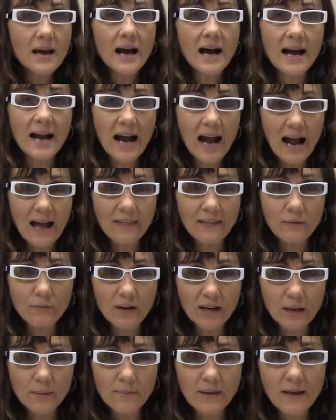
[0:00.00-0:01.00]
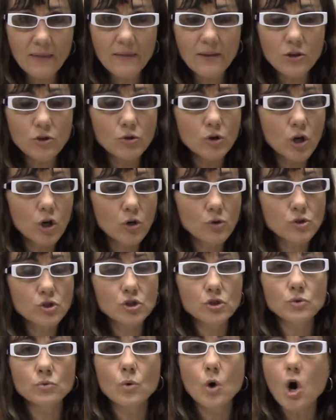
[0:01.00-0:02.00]
I highly recommend that you go
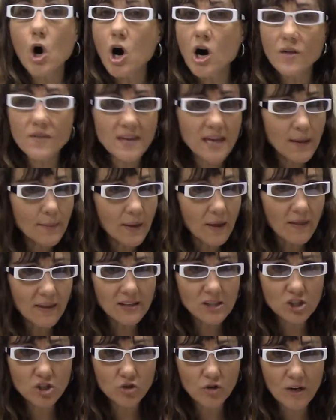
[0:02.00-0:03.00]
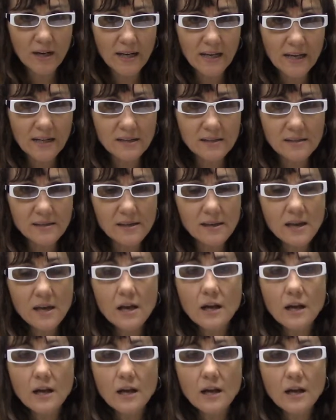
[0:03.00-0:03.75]
to all the MLS trainings.